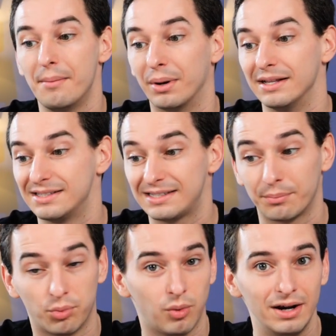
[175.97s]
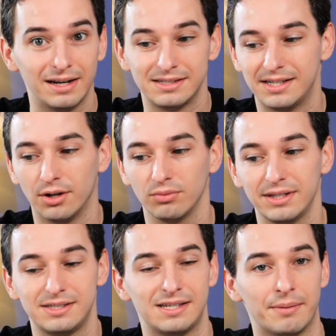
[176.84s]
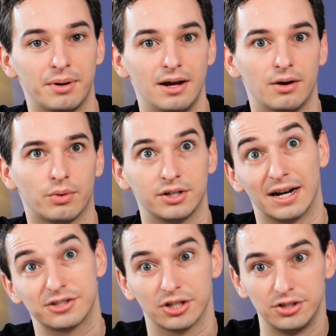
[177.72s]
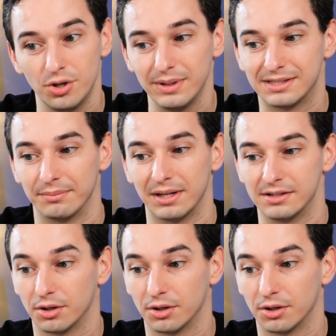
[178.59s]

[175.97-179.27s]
but step 1 is the only step where you're actually doing something.